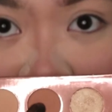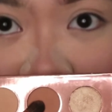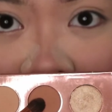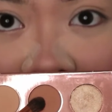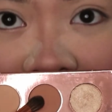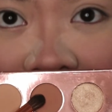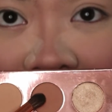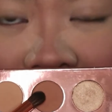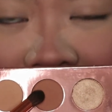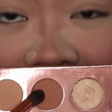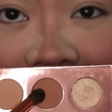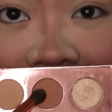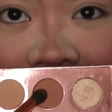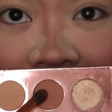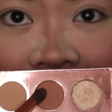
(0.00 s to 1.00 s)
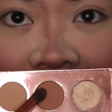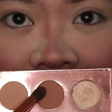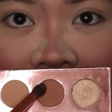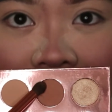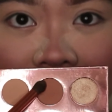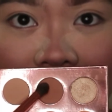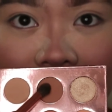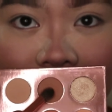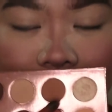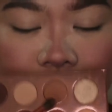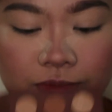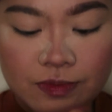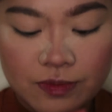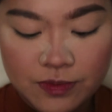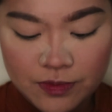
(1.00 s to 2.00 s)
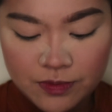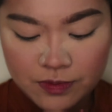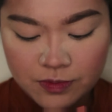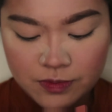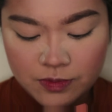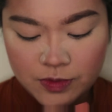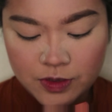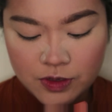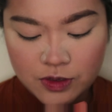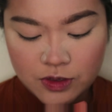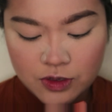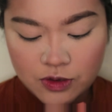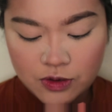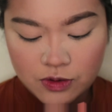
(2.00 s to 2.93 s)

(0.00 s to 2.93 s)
is a transition shade. So